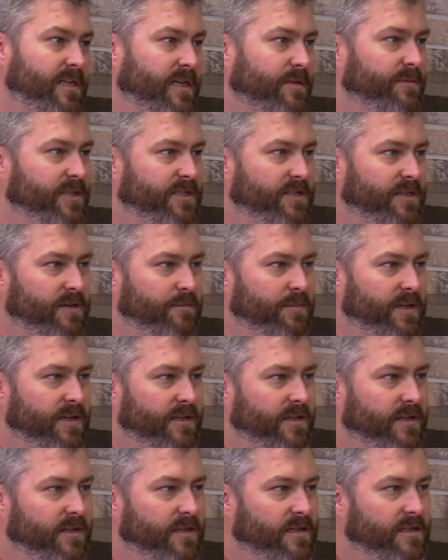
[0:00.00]
um, that's going to be
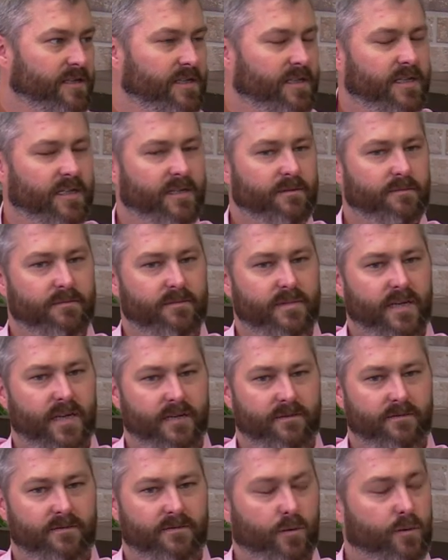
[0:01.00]
there. Um,
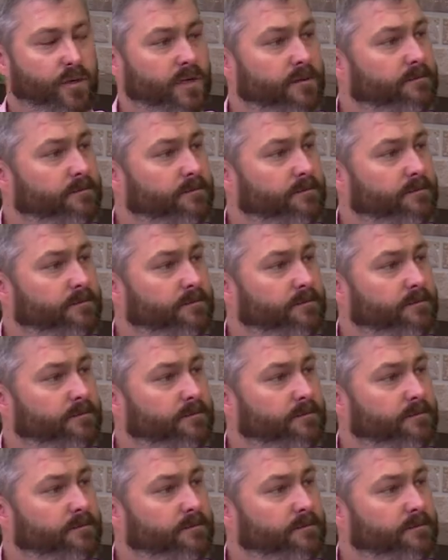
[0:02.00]
so, Jake, how